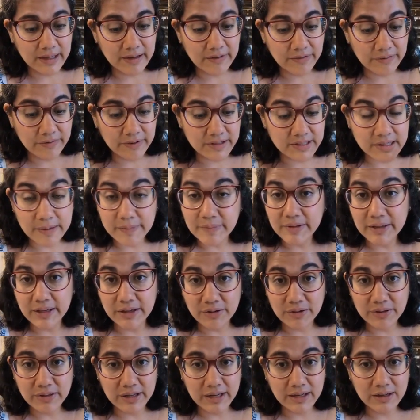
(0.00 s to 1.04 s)
If it's something
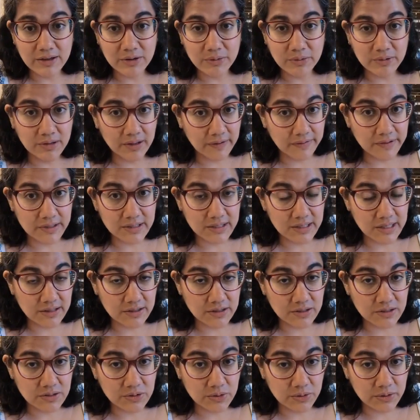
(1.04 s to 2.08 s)
that you think you would love to see
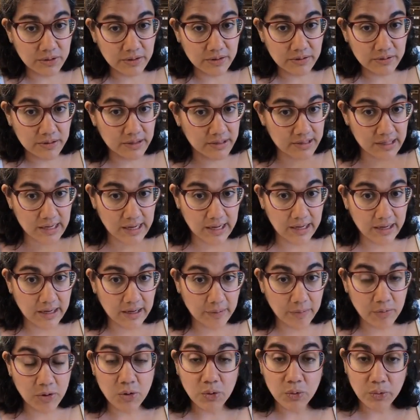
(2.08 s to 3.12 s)
in the store, because I
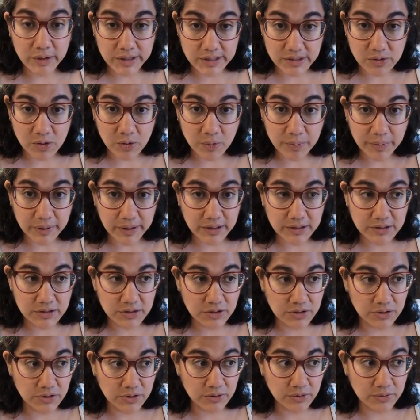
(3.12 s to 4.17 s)
am always open
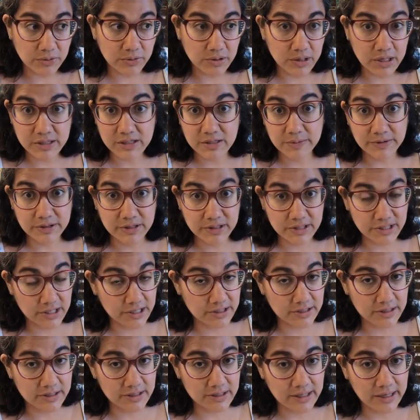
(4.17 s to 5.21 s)
to customer
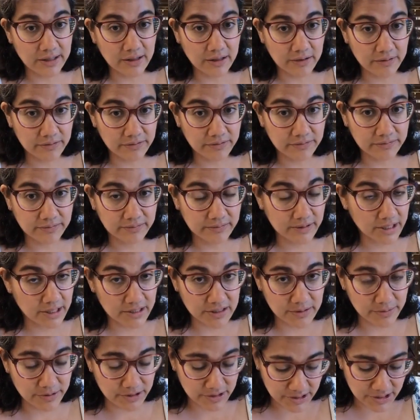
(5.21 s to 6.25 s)
suggestions. I love
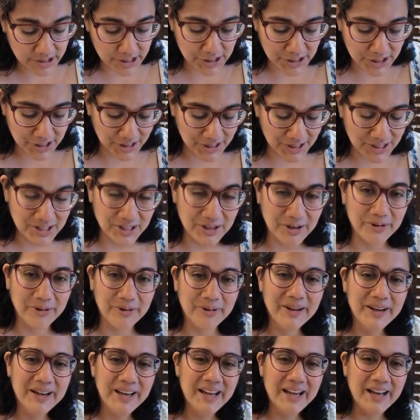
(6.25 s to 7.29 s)
customer suggestions.
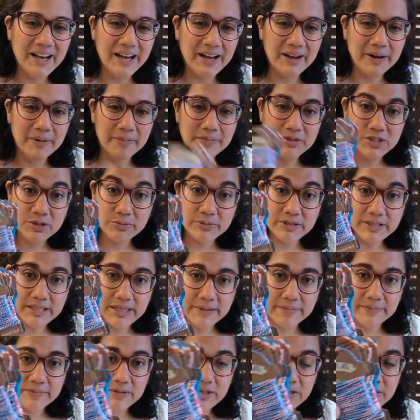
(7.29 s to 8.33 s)
So, so we'll
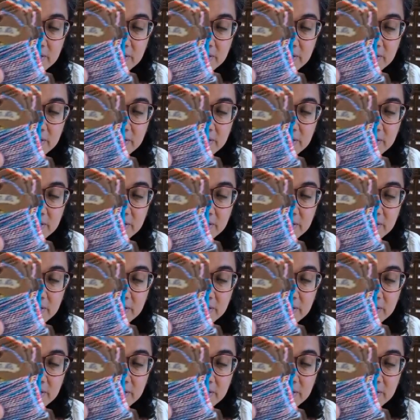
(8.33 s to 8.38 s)
see.